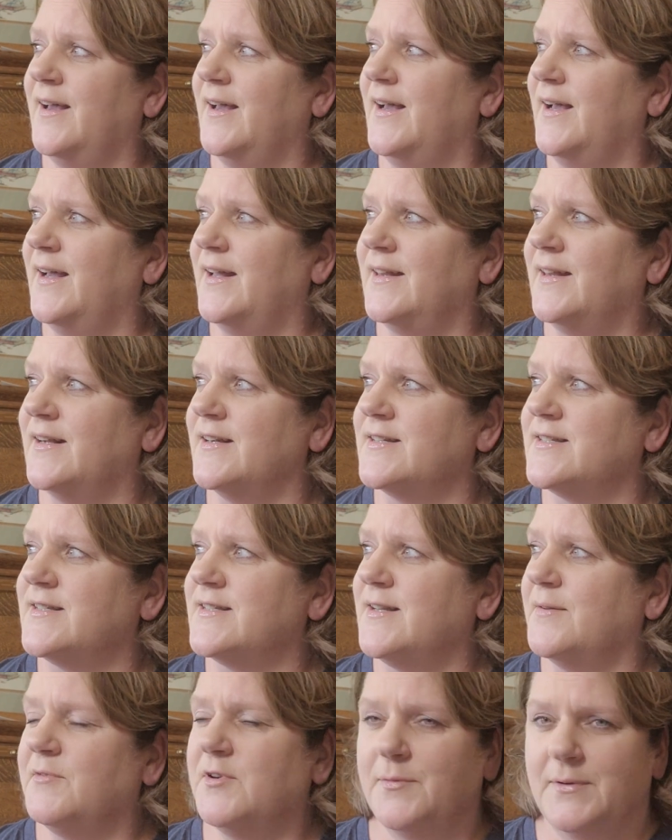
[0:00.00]
And there's
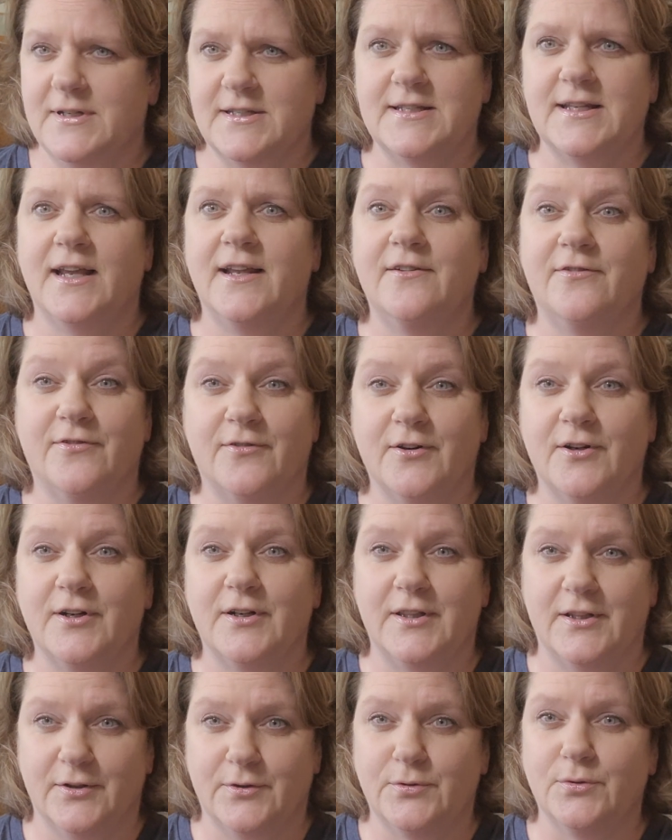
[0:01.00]
something to be said for
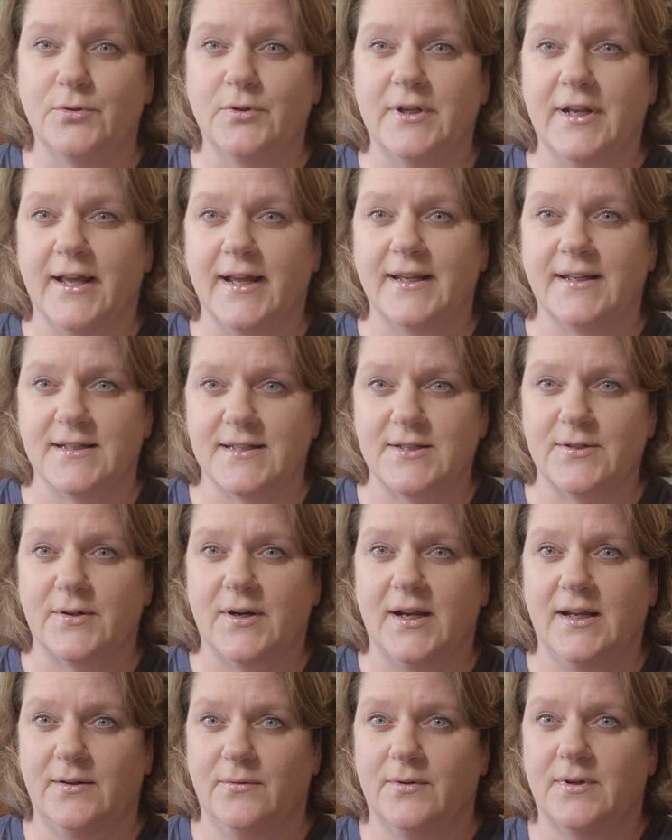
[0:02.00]
the cool nights, right?